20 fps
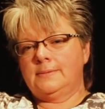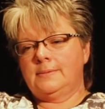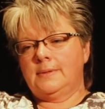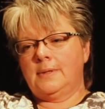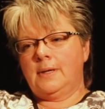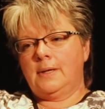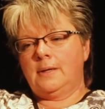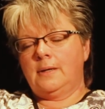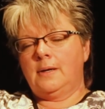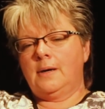
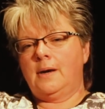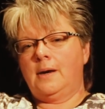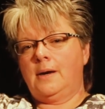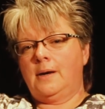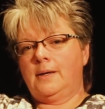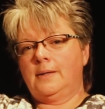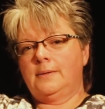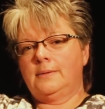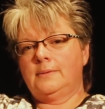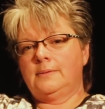that
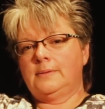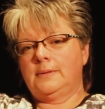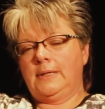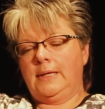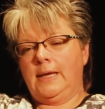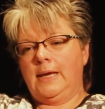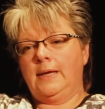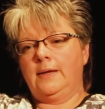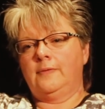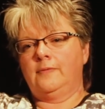God
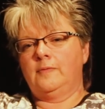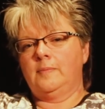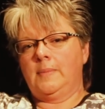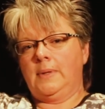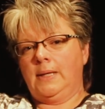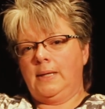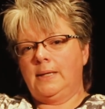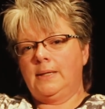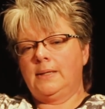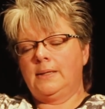gave
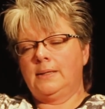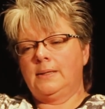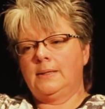me,